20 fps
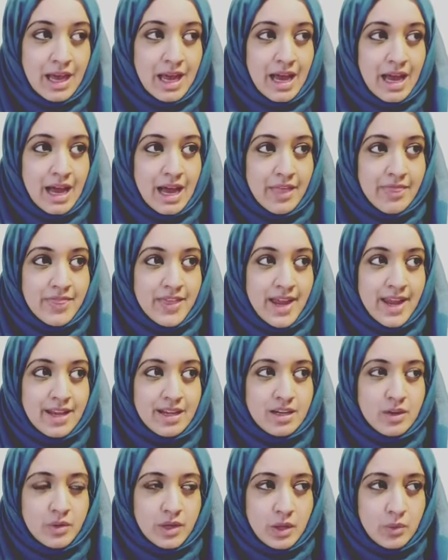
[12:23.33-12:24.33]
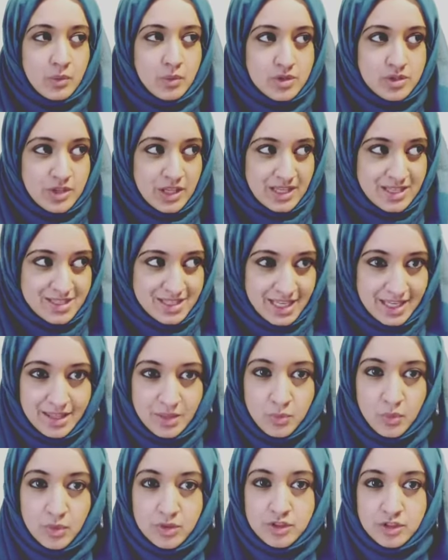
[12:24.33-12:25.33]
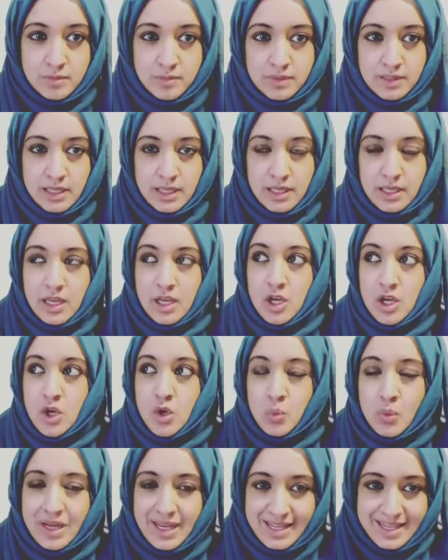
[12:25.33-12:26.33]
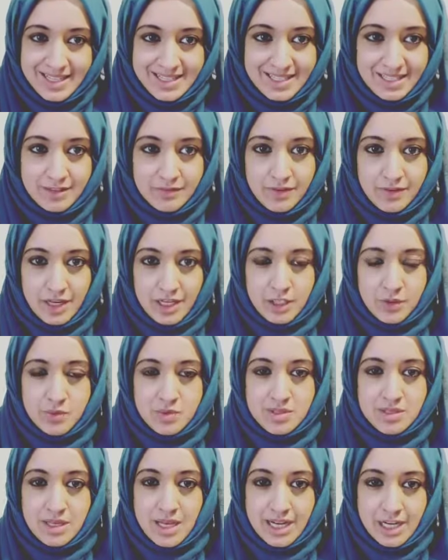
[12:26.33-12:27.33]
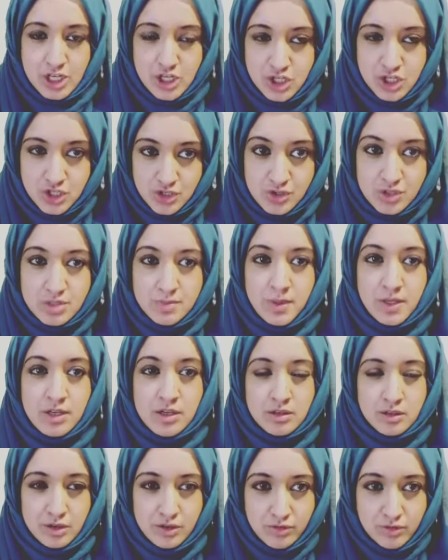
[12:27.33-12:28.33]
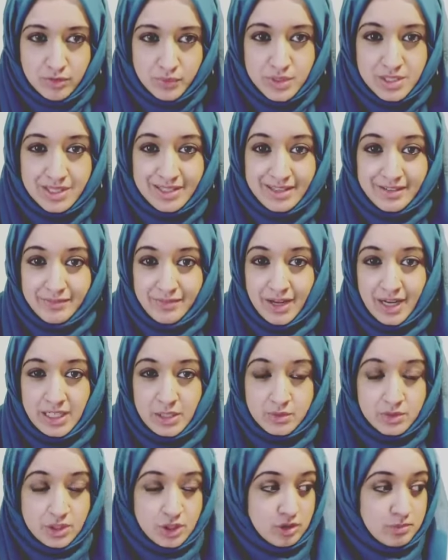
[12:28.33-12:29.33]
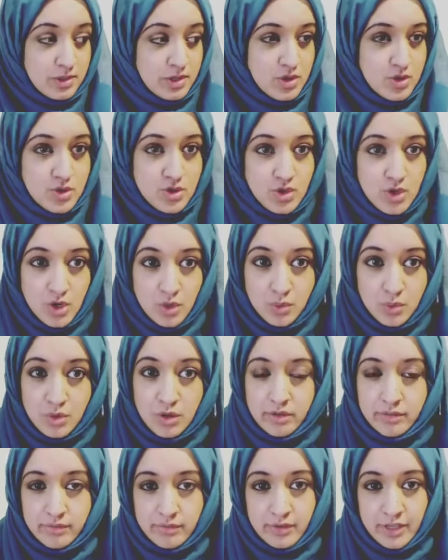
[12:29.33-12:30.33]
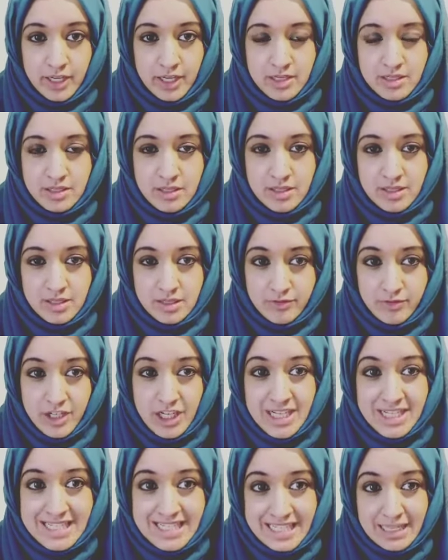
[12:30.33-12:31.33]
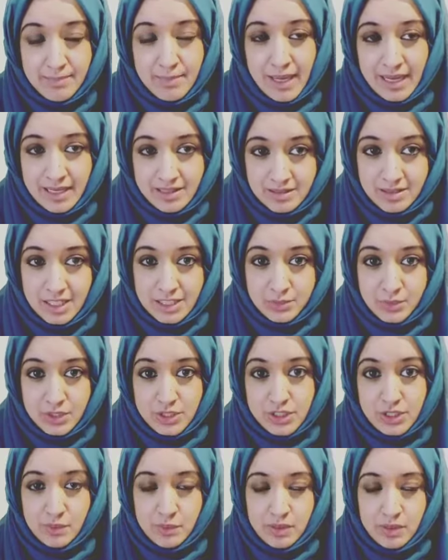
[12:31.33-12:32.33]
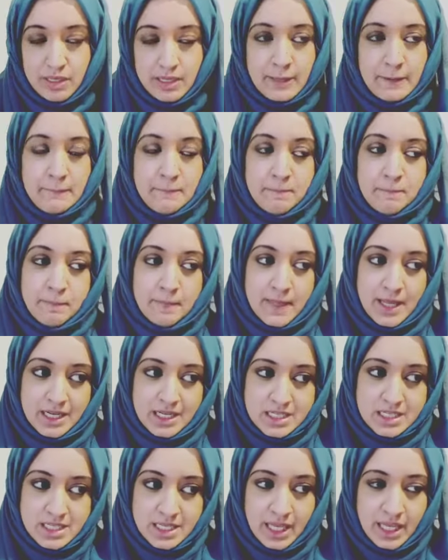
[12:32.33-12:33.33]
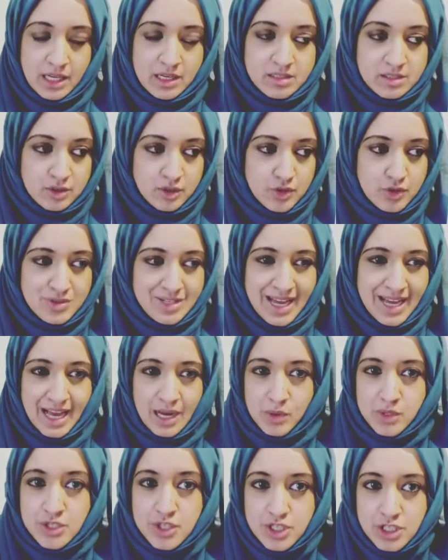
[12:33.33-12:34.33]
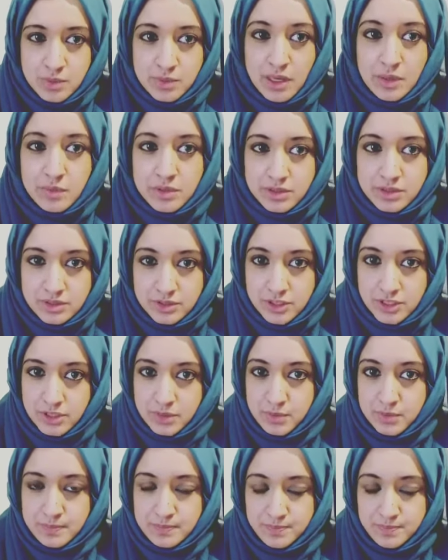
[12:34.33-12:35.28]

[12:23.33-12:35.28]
And then, okay, they say they want something, we elicit the values, and it should be congruent to their values. There should be no conflict. This is a really deep exercise we do. And it takes a good hour to 2 hours to do.